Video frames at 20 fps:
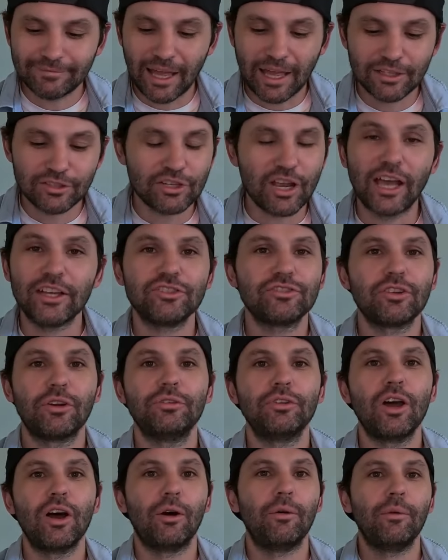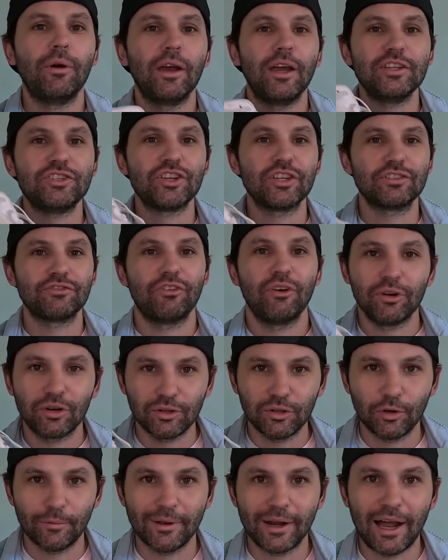I just don't know. It just felt
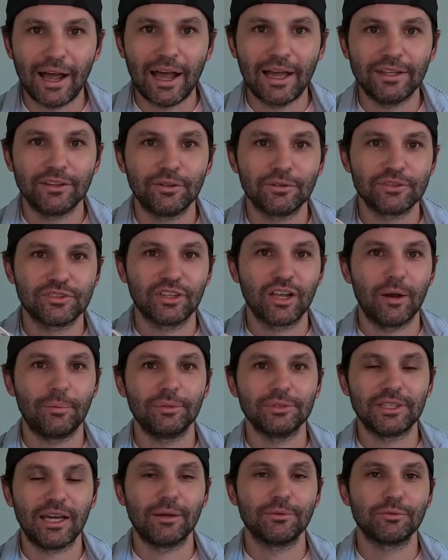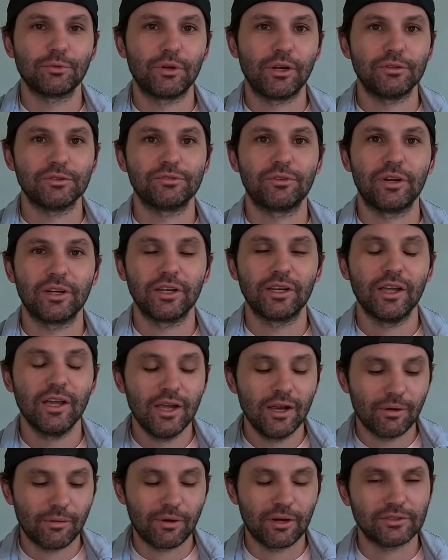a little bit hot. There was a couple times when I was running
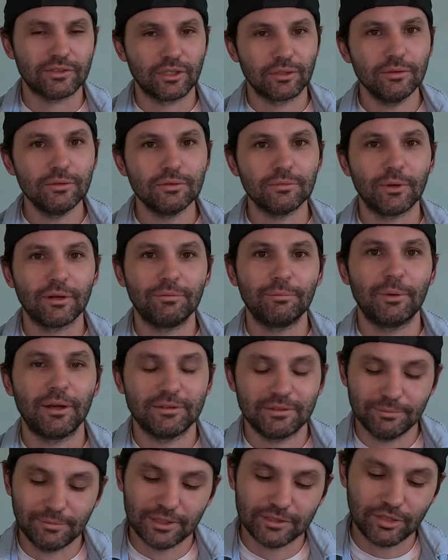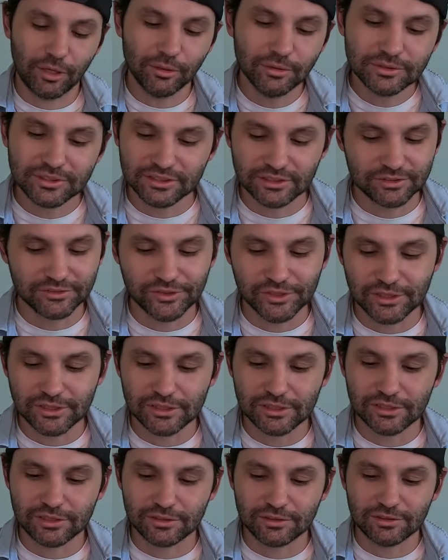where I was like, ooh, my toesies feel
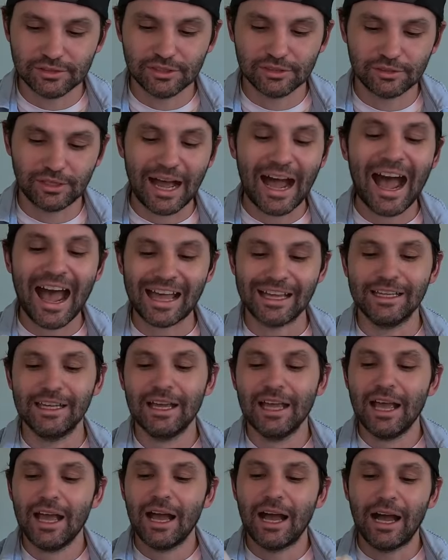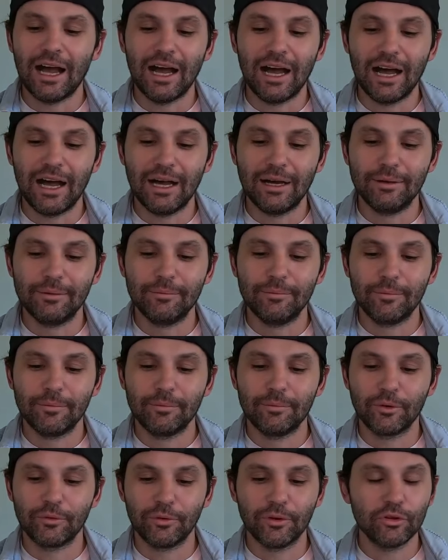a little hot.
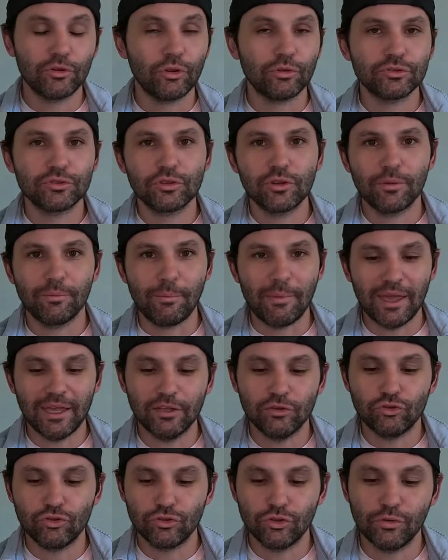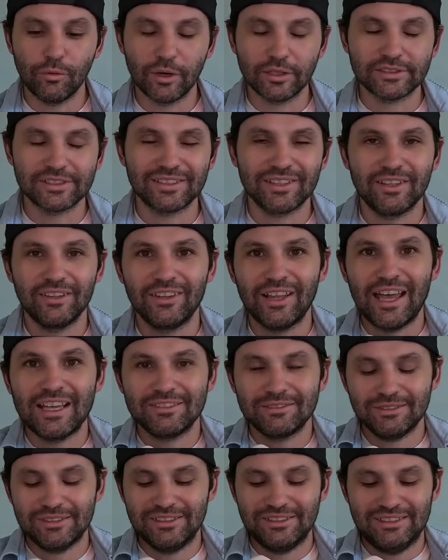But really, those are the main two ones. The
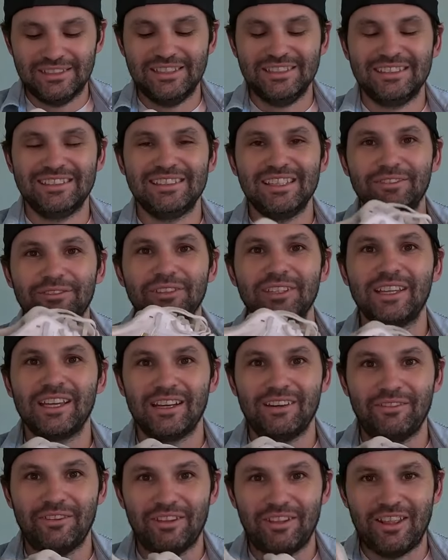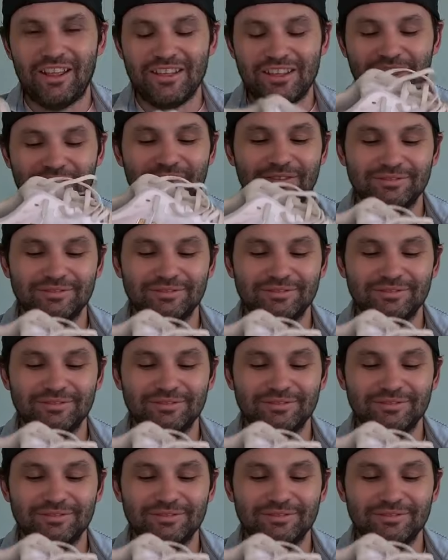last one it's definitely kind of